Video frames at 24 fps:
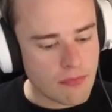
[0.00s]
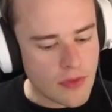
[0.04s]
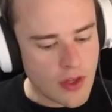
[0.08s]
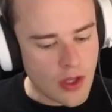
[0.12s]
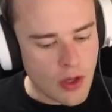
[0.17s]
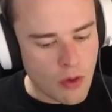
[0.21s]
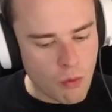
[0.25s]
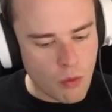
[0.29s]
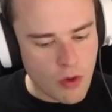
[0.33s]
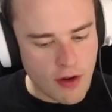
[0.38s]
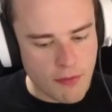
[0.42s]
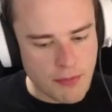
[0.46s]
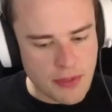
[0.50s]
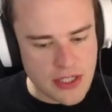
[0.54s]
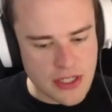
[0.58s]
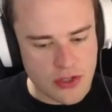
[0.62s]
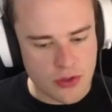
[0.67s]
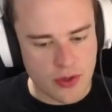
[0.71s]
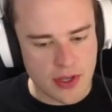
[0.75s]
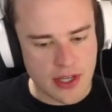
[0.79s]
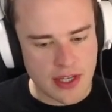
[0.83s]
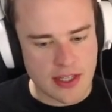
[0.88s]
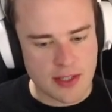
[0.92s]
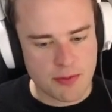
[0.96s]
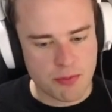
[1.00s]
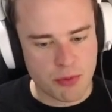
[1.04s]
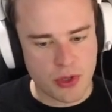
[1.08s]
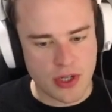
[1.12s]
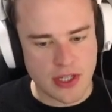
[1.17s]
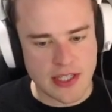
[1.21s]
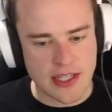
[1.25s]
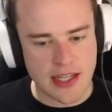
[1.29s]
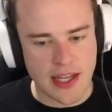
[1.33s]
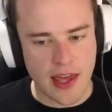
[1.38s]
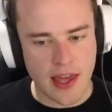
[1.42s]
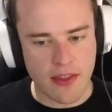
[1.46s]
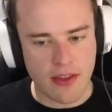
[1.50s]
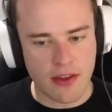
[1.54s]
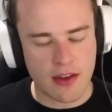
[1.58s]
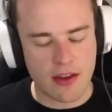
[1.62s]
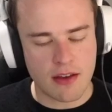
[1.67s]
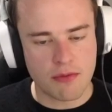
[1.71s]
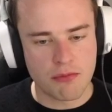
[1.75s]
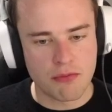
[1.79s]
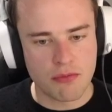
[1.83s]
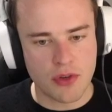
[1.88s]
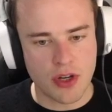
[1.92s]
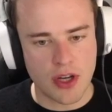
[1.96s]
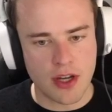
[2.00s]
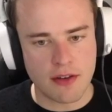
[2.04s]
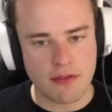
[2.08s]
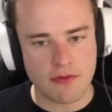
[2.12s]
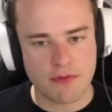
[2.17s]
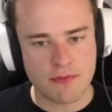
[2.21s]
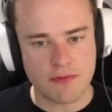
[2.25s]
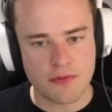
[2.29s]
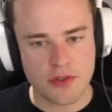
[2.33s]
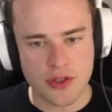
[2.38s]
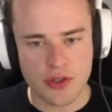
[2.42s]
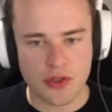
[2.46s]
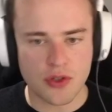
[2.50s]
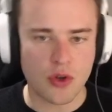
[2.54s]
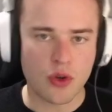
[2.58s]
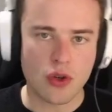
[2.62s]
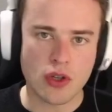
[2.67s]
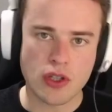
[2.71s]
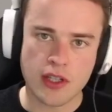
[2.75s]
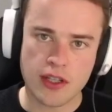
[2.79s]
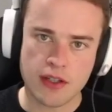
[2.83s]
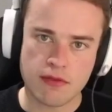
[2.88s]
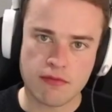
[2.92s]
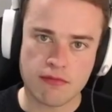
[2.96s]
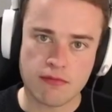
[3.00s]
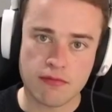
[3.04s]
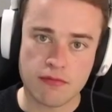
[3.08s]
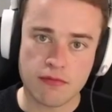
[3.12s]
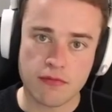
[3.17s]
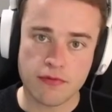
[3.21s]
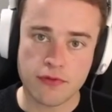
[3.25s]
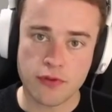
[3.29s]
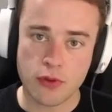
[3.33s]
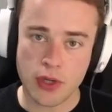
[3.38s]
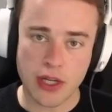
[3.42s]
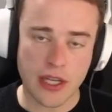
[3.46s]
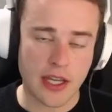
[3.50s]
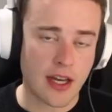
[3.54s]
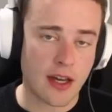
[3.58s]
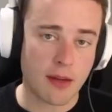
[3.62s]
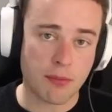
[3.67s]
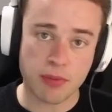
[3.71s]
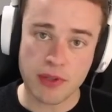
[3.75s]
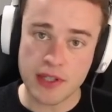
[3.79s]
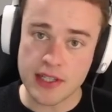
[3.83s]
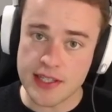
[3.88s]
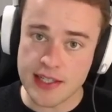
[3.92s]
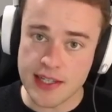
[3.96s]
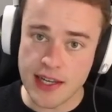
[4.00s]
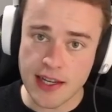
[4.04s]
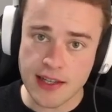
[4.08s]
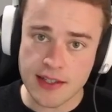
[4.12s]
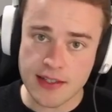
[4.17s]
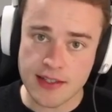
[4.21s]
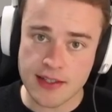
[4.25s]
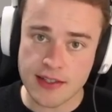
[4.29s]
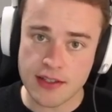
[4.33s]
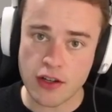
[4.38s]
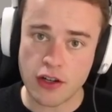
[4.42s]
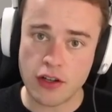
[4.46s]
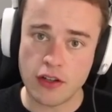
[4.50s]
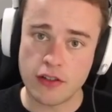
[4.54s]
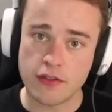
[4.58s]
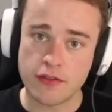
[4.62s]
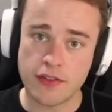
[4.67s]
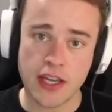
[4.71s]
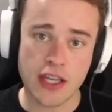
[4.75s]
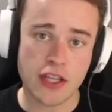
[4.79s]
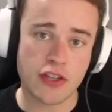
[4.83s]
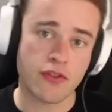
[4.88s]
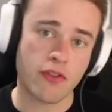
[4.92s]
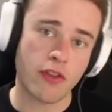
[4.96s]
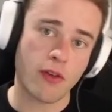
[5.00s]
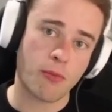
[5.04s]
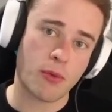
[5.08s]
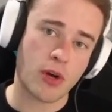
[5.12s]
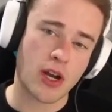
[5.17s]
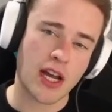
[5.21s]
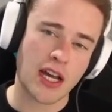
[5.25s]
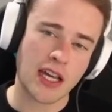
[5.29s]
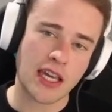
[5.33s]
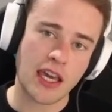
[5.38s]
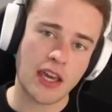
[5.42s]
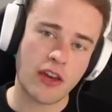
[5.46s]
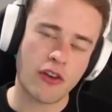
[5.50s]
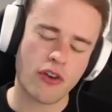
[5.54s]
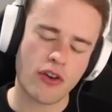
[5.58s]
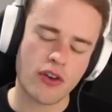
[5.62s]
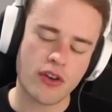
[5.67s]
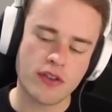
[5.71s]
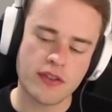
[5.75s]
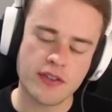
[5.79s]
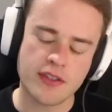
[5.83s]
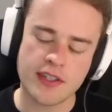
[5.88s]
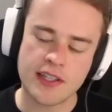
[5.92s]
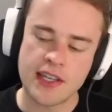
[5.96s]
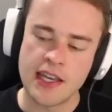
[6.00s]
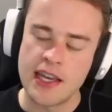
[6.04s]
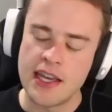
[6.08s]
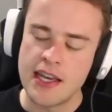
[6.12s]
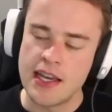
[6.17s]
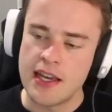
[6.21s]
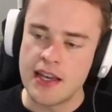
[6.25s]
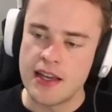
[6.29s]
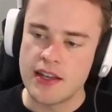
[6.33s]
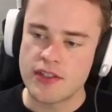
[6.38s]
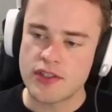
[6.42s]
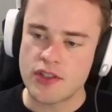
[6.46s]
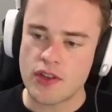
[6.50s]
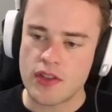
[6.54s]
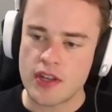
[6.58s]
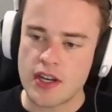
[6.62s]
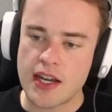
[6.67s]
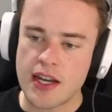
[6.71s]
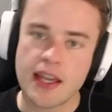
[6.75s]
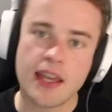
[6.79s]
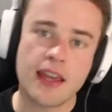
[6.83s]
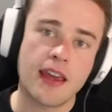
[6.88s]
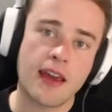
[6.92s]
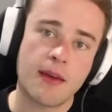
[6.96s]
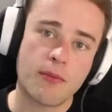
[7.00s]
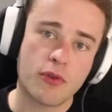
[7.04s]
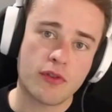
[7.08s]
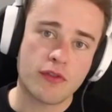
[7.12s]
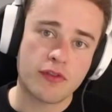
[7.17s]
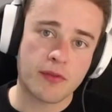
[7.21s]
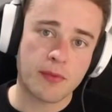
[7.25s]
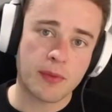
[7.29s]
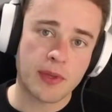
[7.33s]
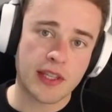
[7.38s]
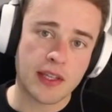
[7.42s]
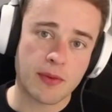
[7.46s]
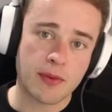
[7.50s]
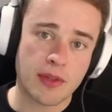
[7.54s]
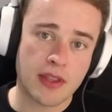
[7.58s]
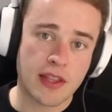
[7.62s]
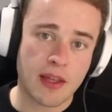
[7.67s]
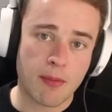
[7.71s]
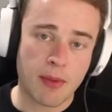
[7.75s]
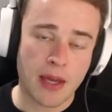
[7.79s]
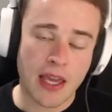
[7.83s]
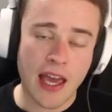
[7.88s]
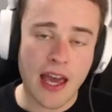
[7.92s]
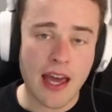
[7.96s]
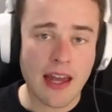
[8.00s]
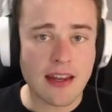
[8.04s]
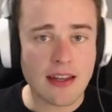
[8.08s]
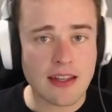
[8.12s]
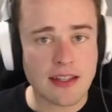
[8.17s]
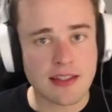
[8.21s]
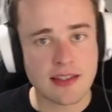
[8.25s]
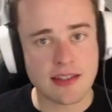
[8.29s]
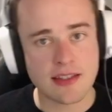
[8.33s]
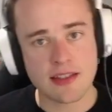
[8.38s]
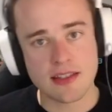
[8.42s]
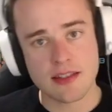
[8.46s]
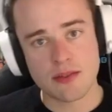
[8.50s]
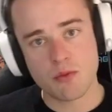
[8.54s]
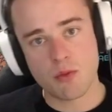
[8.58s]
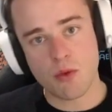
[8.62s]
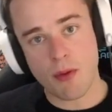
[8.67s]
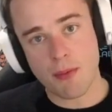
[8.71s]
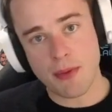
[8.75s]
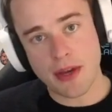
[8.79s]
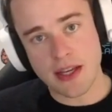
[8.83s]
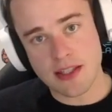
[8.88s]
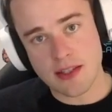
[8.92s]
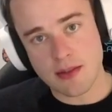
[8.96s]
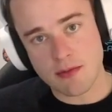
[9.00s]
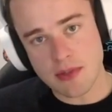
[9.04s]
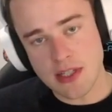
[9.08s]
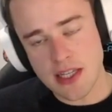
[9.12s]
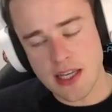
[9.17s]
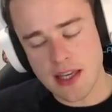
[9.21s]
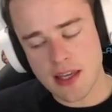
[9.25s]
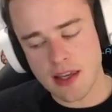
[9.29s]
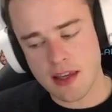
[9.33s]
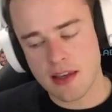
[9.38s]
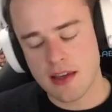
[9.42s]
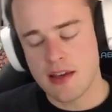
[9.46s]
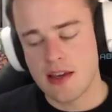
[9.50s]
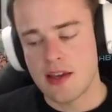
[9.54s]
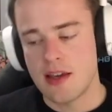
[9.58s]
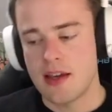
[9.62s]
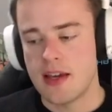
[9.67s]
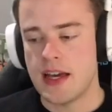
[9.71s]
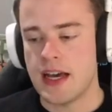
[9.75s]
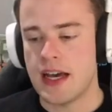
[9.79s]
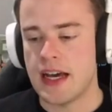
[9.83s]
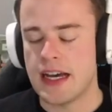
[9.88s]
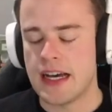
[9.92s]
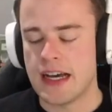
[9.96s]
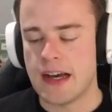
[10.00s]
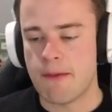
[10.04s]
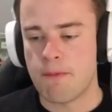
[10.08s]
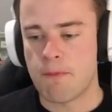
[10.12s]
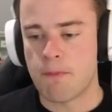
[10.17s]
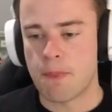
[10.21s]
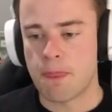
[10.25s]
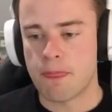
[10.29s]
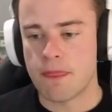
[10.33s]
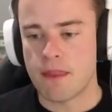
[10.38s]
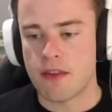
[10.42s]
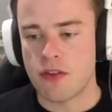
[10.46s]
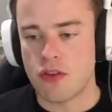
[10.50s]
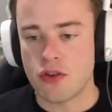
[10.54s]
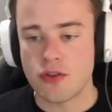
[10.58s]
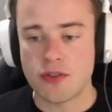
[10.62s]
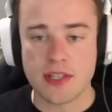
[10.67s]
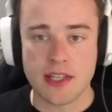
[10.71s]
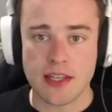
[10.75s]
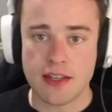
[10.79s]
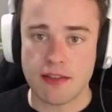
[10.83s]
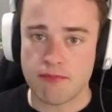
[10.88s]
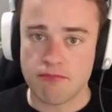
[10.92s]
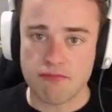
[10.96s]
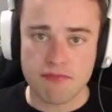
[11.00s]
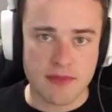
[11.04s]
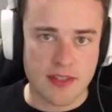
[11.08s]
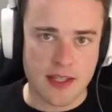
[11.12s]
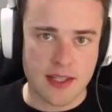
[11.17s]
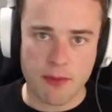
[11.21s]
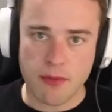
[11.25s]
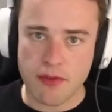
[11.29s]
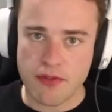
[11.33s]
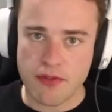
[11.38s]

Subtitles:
what I've been doing is putting together kind of just gauntlet 40 card Blitz decks of each of the Monarch heroes, so that I can get more familiar with their mechanics, what makes them tick, using some of